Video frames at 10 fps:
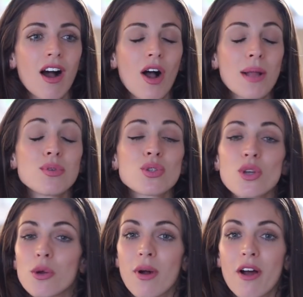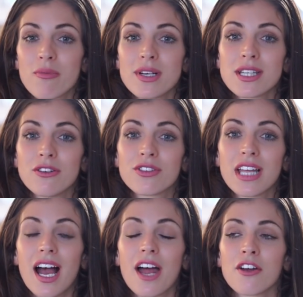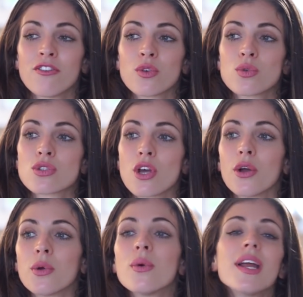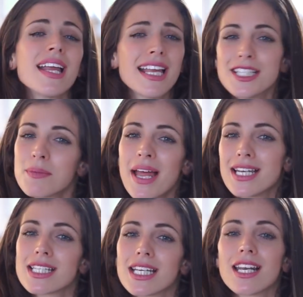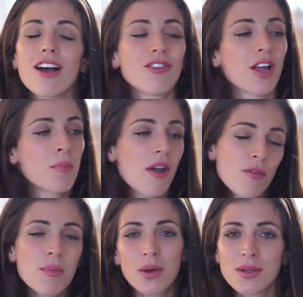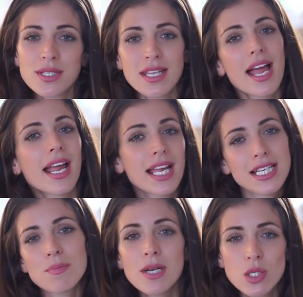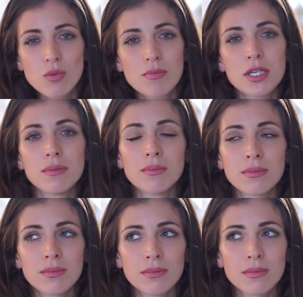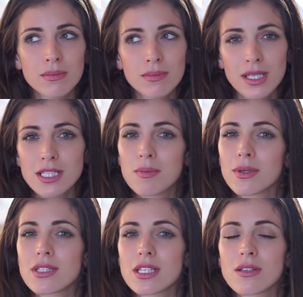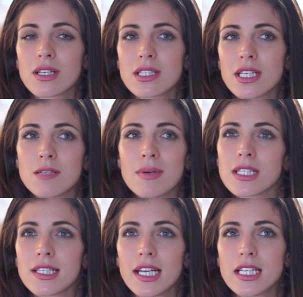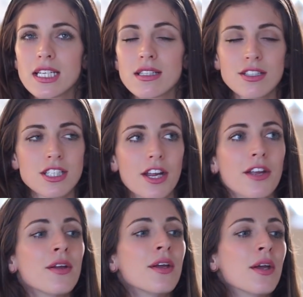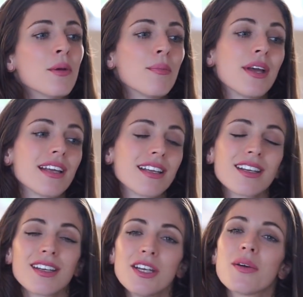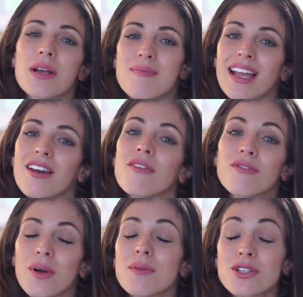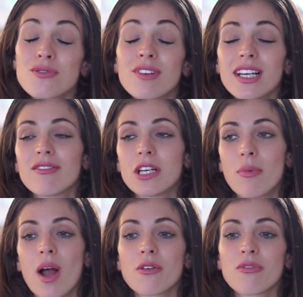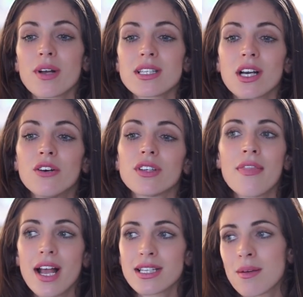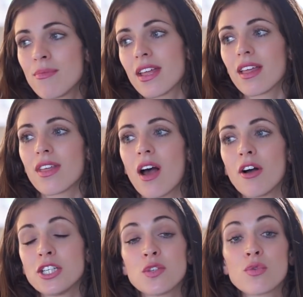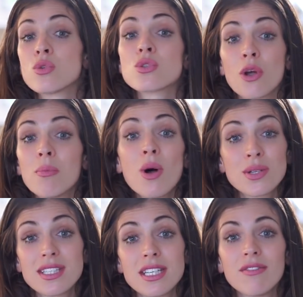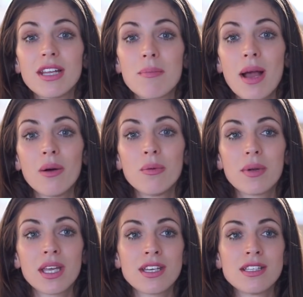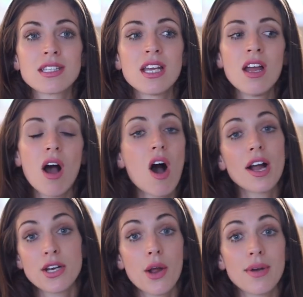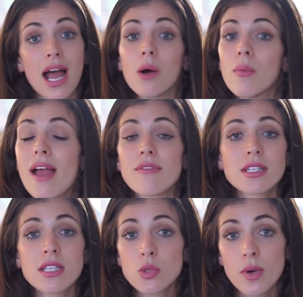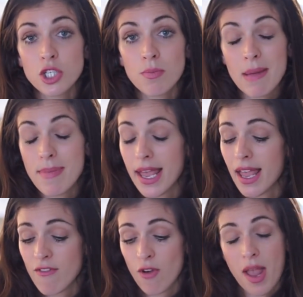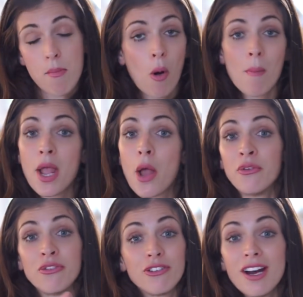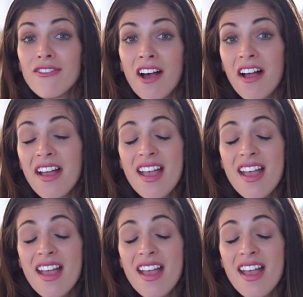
I am so proud of myself for that, and I feel so independent. I feel like a bit of a Beyonce, independent woman. It's a Beyonce song, isn't it? Independent ladies, I don't know. But you know what I mean? I'm just really, really proud of myself, and that is something that I just feel so positively about, because I know now, whatever the situation may be, if I am on my own forever,